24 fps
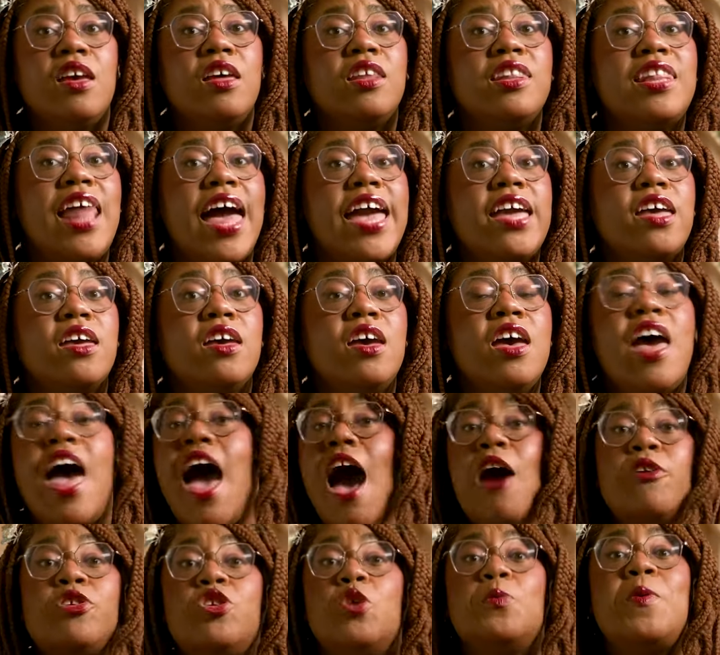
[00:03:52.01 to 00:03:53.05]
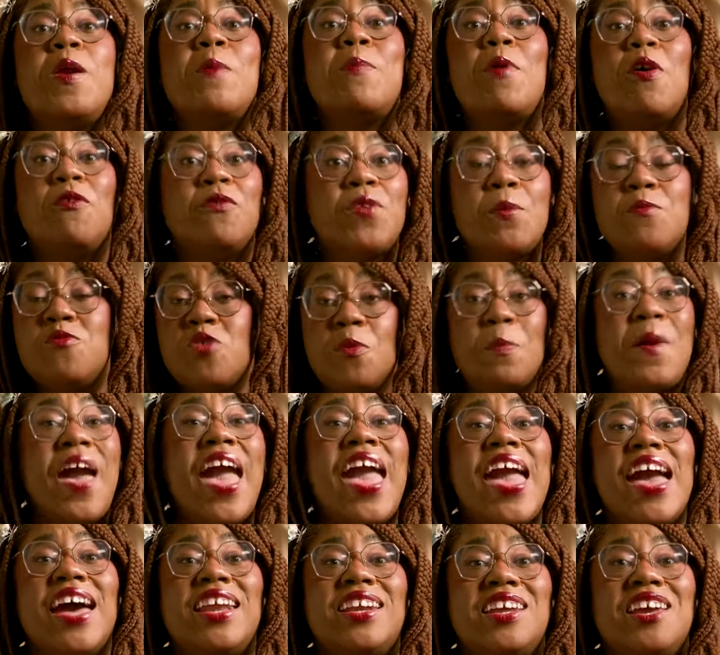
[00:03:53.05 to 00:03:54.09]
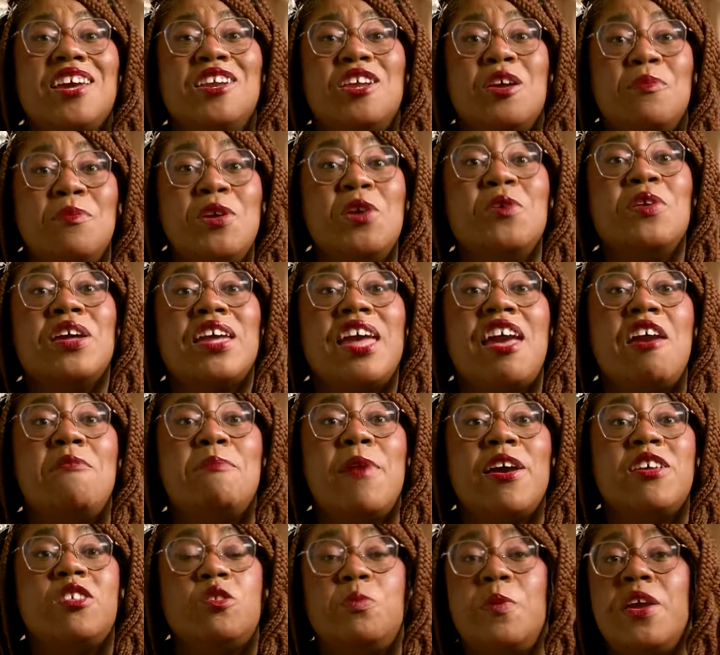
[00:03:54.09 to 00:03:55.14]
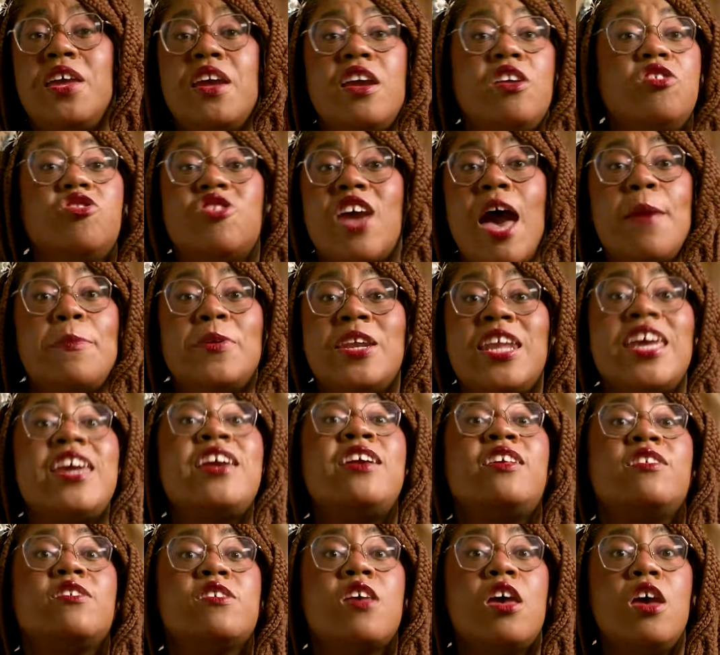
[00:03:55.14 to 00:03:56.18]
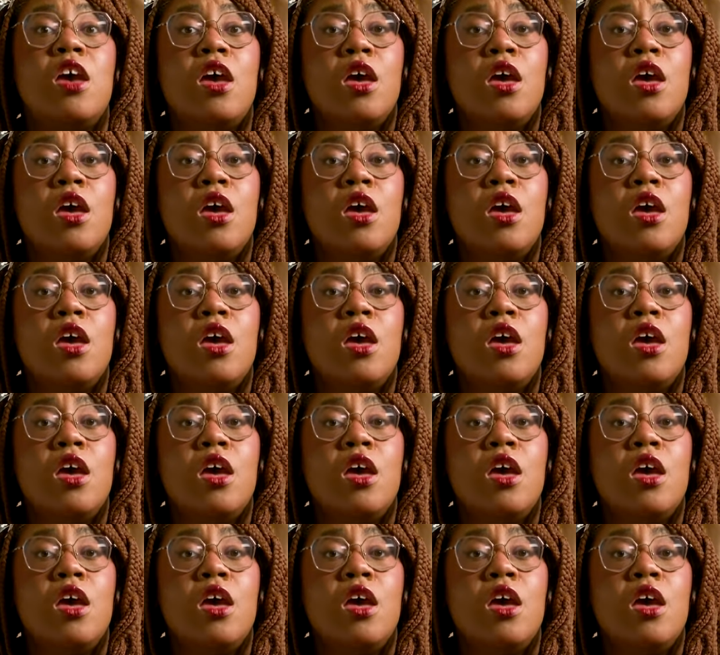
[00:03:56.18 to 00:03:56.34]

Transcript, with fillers: Like how two people from Japan can communicate by speaking Japanese,